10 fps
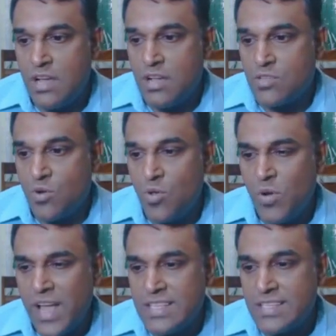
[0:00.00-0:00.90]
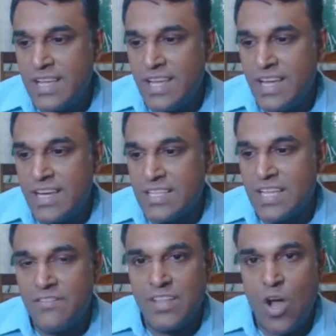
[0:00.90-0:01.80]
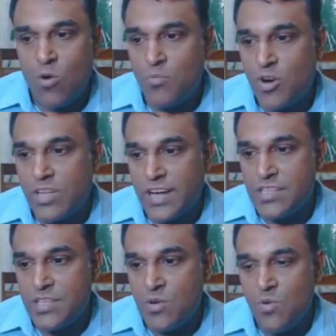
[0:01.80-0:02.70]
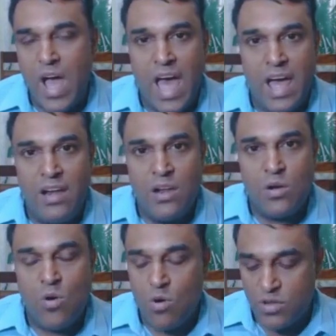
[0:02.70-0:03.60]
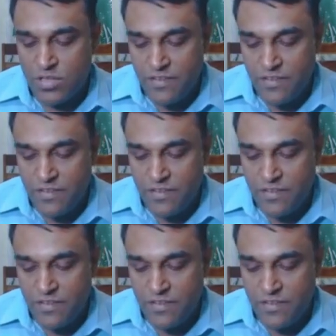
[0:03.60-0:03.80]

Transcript: So you can see it has given the output, that is u and colons.